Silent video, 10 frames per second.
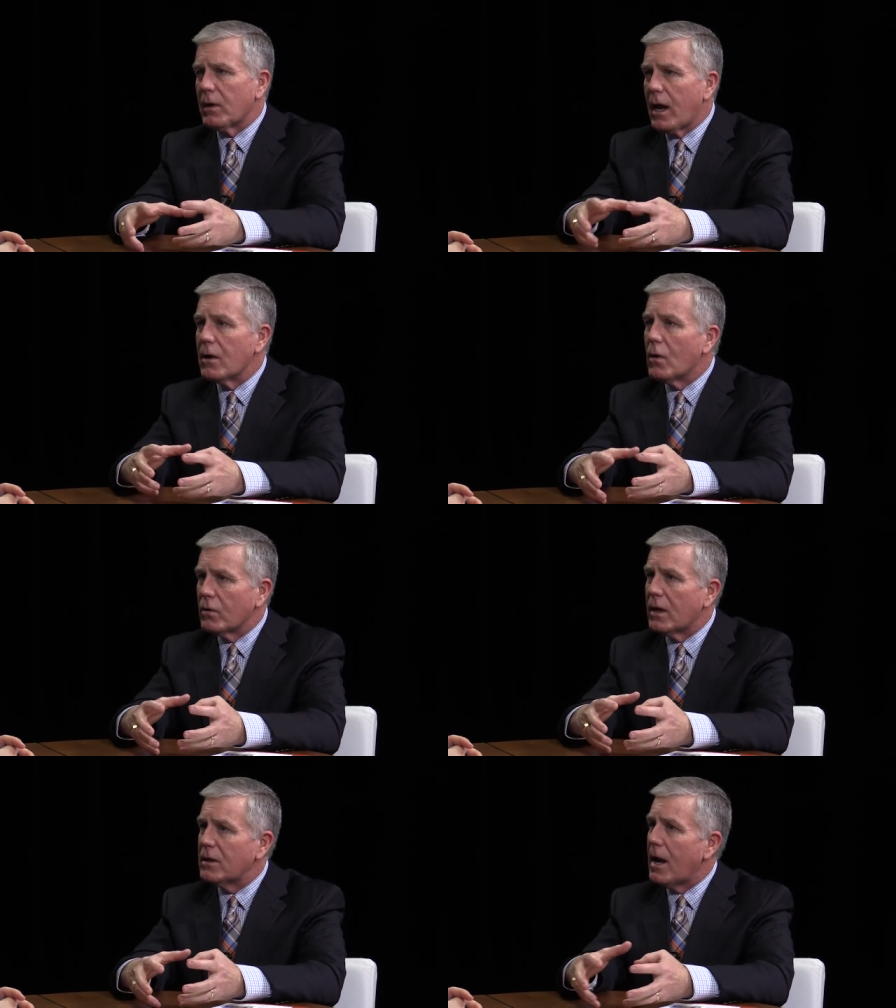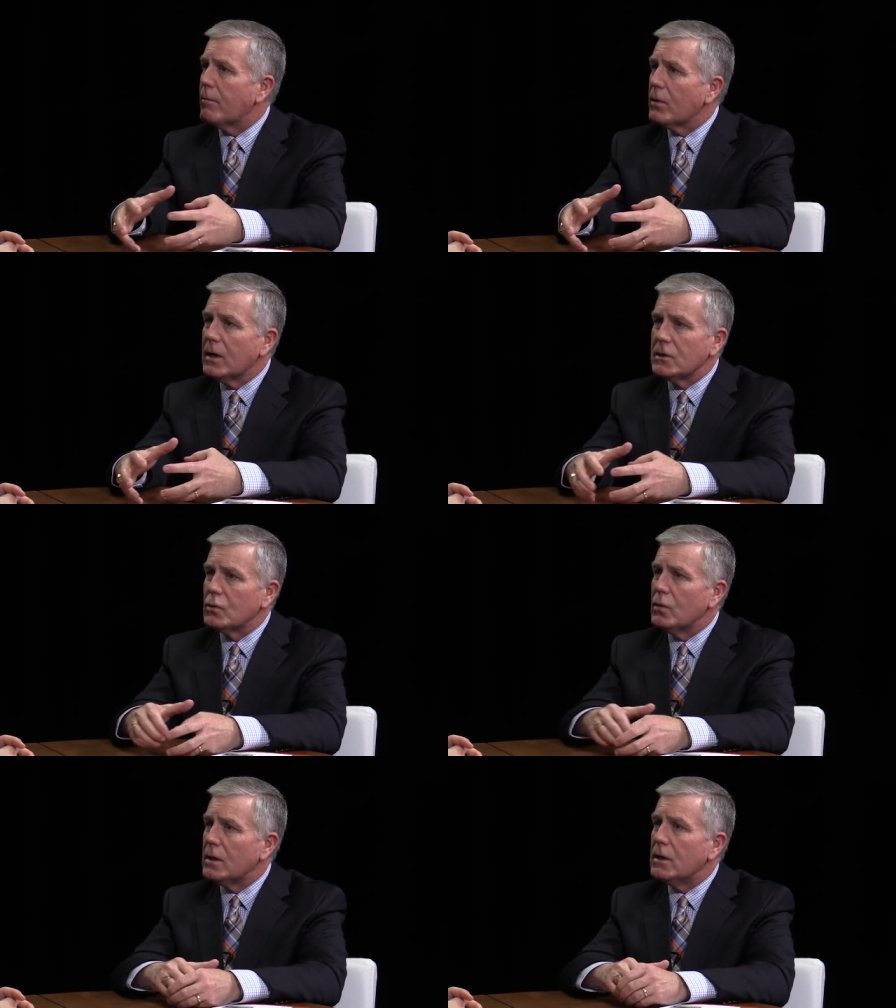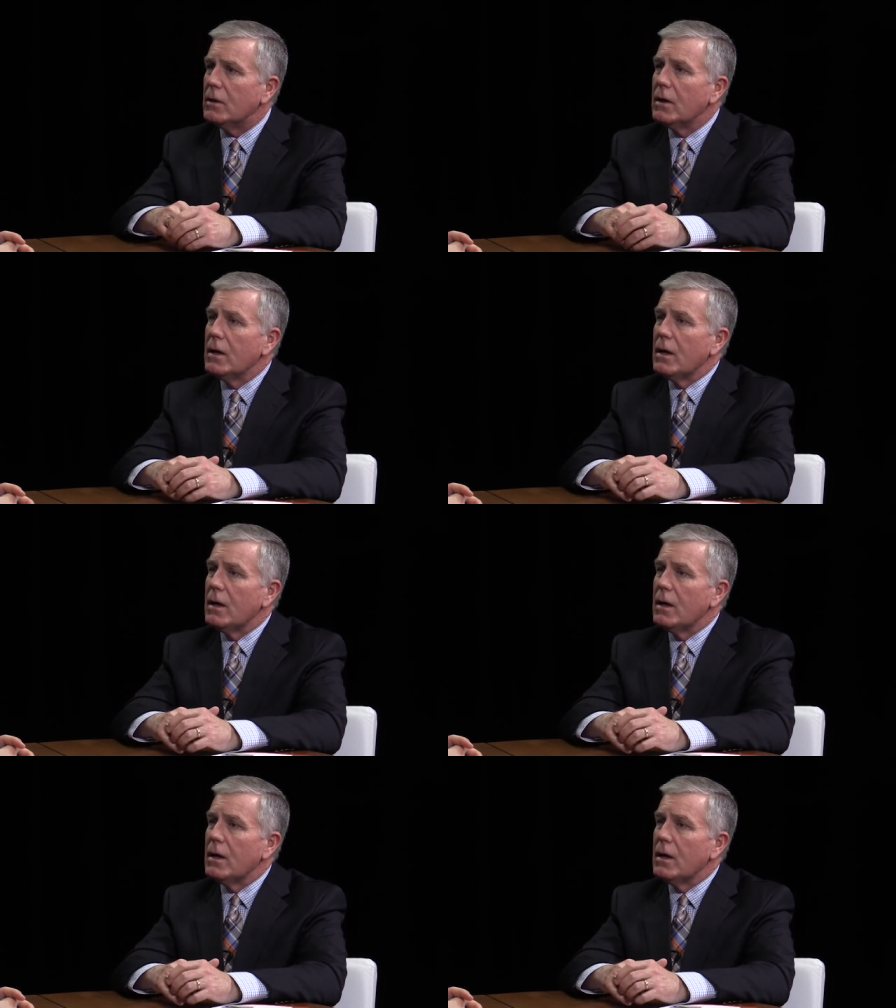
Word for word: but I know that that bridge will